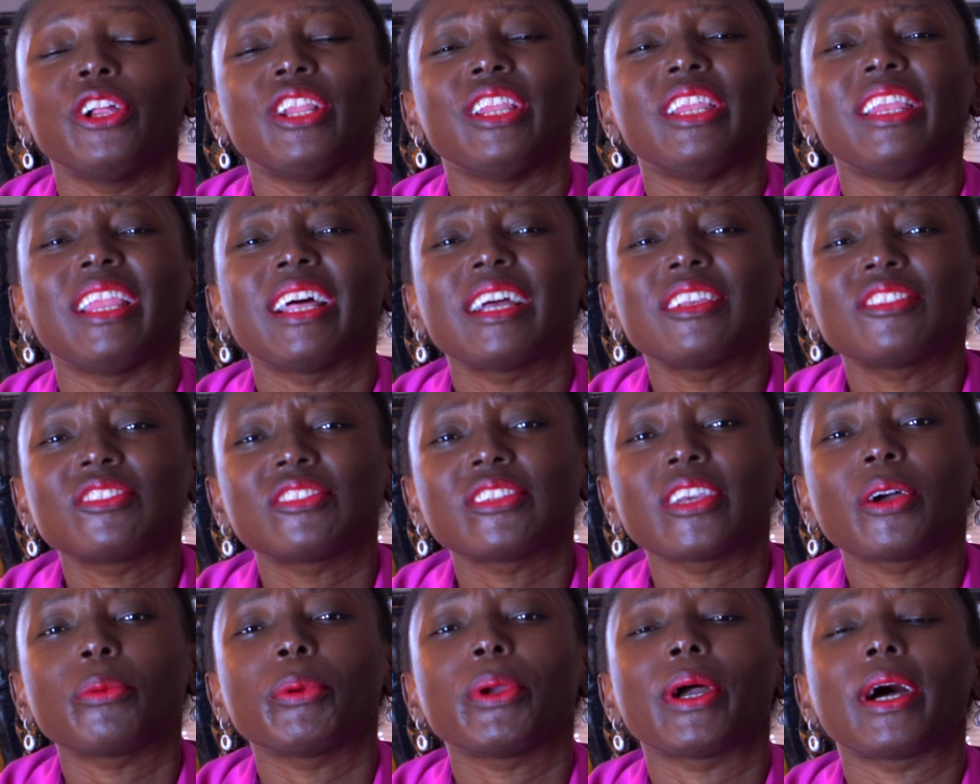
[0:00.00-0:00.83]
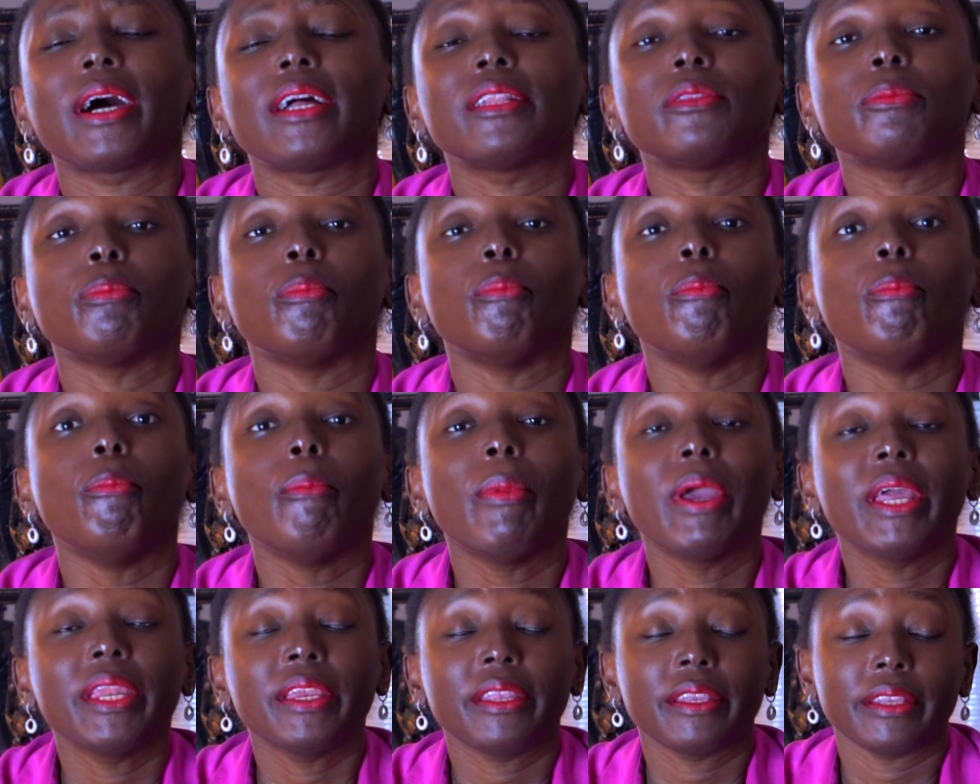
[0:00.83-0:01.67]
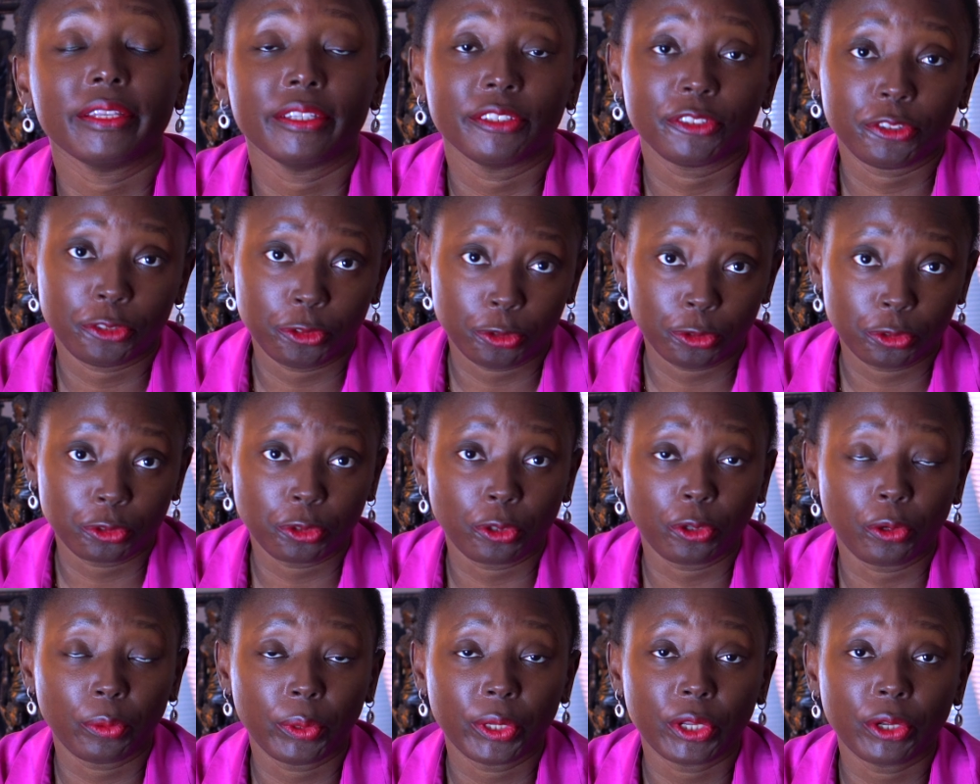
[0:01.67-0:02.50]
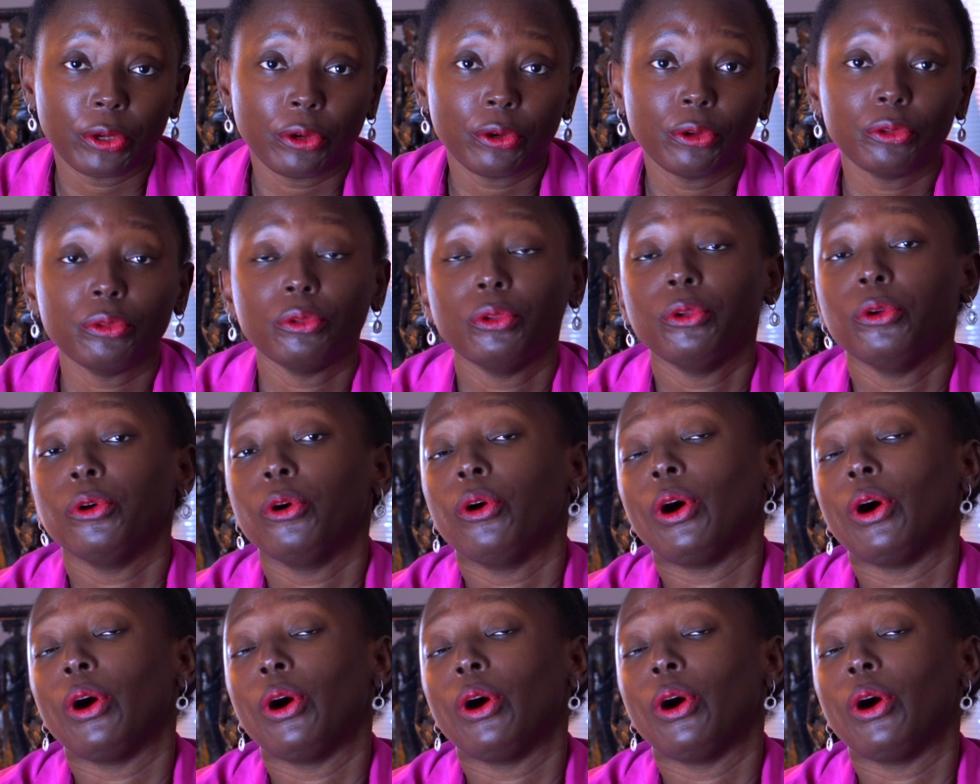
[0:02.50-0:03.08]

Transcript: Last year we had many issues going on.